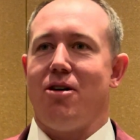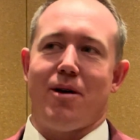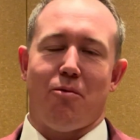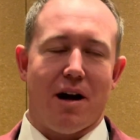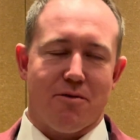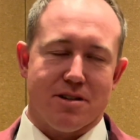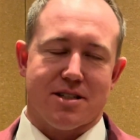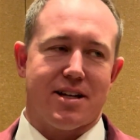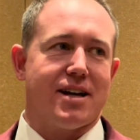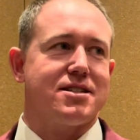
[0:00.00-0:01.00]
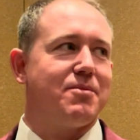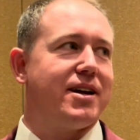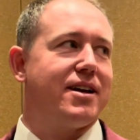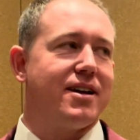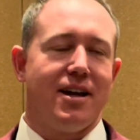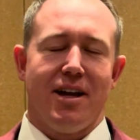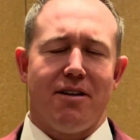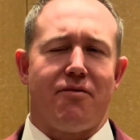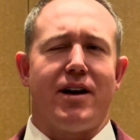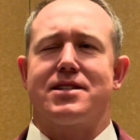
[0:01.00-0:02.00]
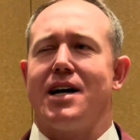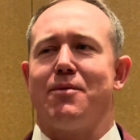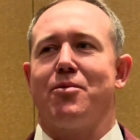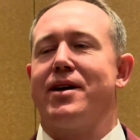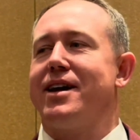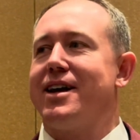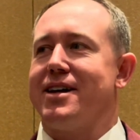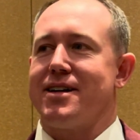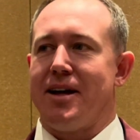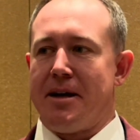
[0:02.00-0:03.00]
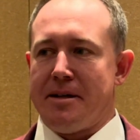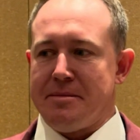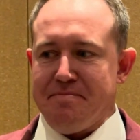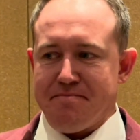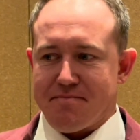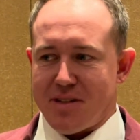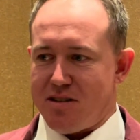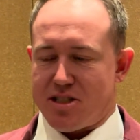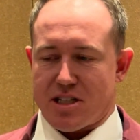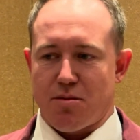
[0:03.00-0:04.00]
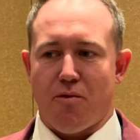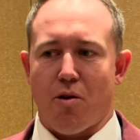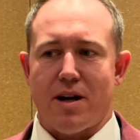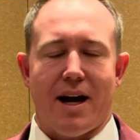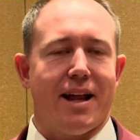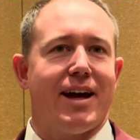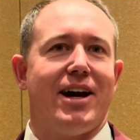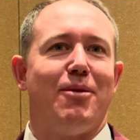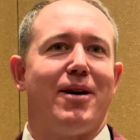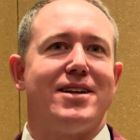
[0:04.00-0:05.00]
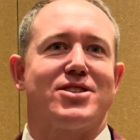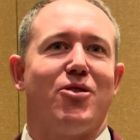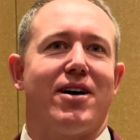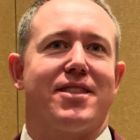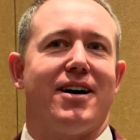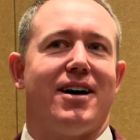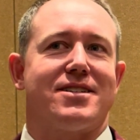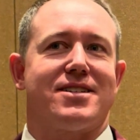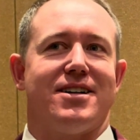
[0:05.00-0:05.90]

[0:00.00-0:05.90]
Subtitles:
My wife was texting me, FaceTiming me, and it was just before 9 a.m. And so I thought